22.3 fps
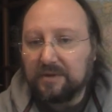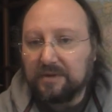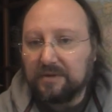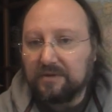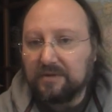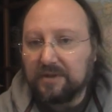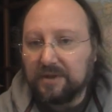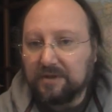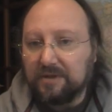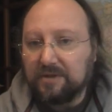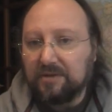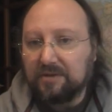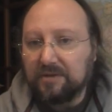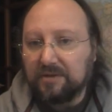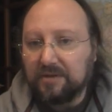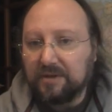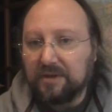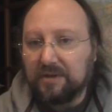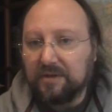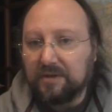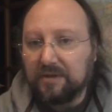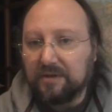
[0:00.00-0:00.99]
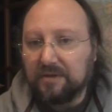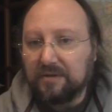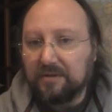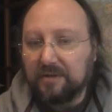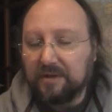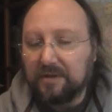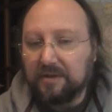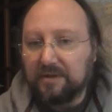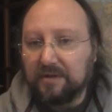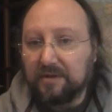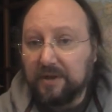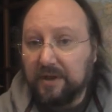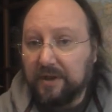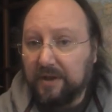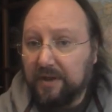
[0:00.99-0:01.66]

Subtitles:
traditional, or